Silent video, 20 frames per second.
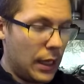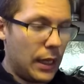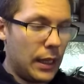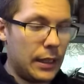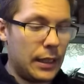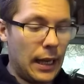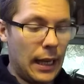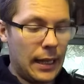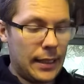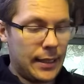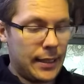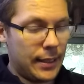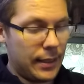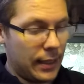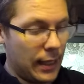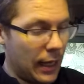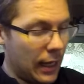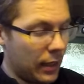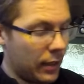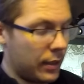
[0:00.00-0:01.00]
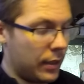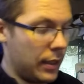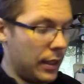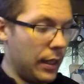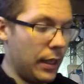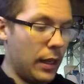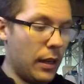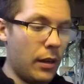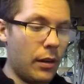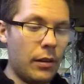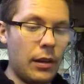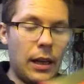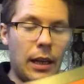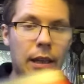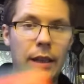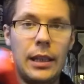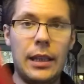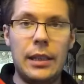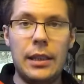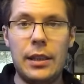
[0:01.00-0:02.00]
It has stand here,
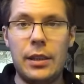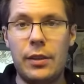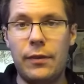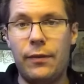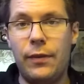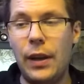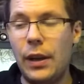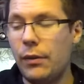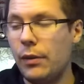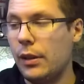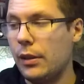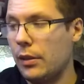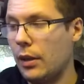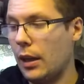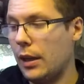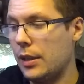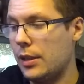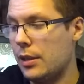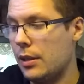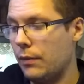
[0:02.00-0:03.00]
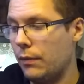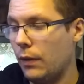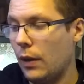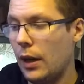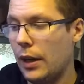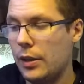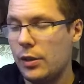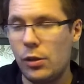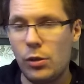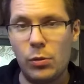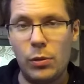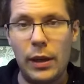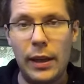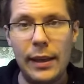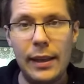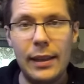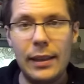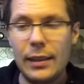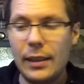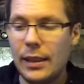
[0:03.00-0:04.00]
and it is very nice device to
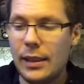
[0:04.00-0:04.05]
hold.